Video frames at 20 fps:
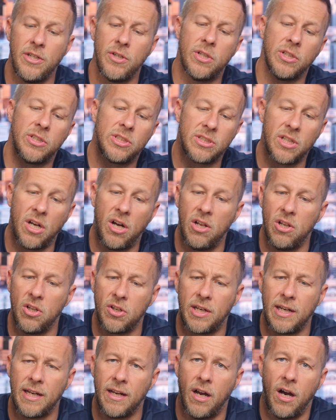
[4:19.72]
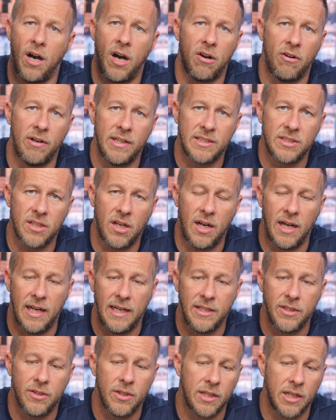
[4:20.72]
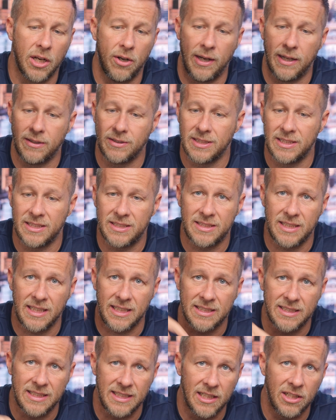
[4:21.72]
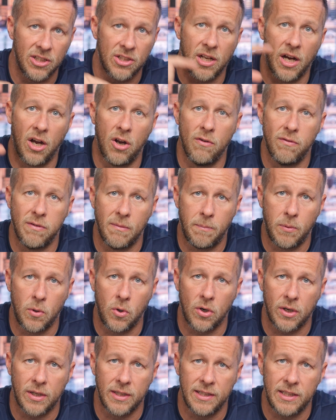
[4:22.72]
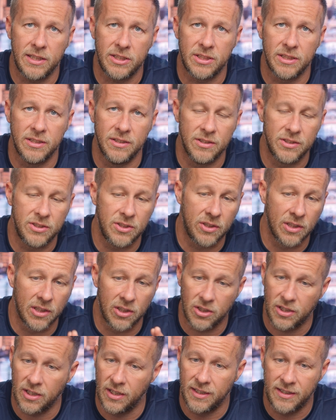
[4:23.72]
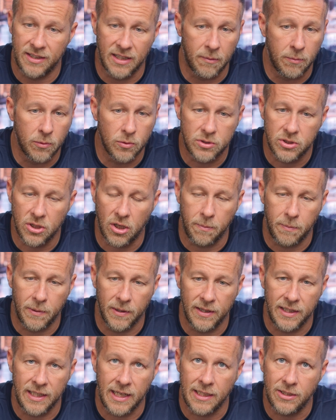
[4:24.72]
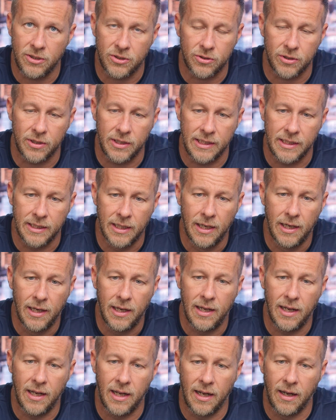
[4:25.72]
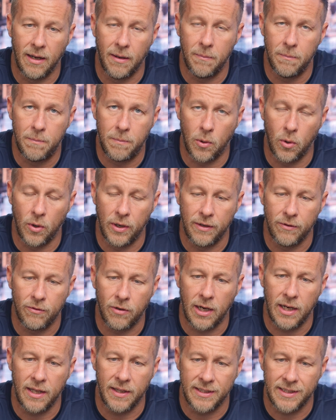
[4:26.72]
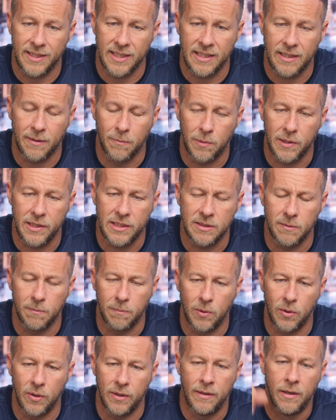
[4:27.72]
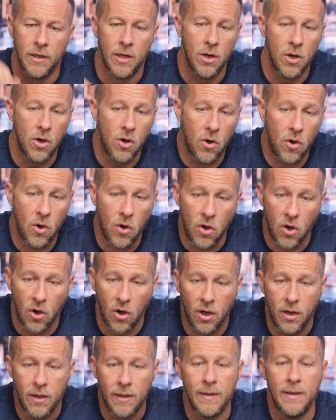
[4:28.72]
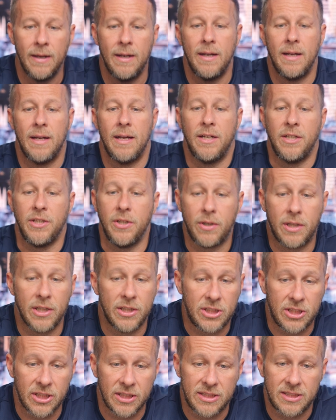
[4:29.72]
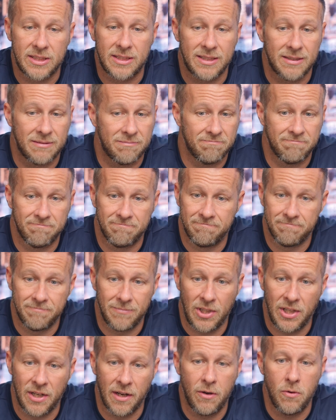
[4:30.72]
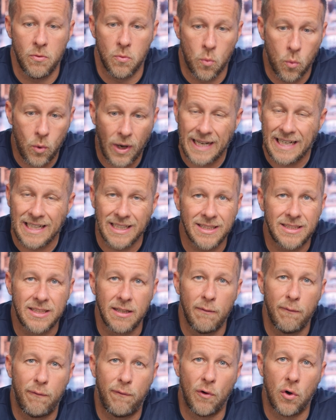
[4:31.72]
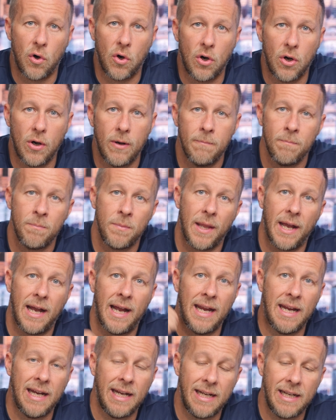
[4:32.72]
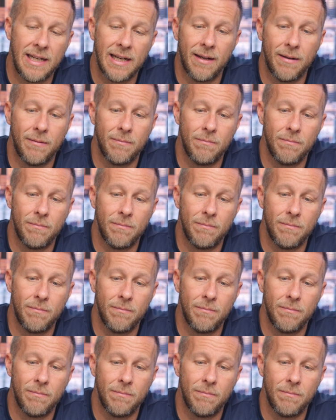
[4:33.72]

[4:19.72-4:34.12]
you could start looking at RSI. You could go down to the 60 and look at overbought conditions. You could look at a double top at the entry point, right, at the decompletion point. Or you could just, you know, wait for a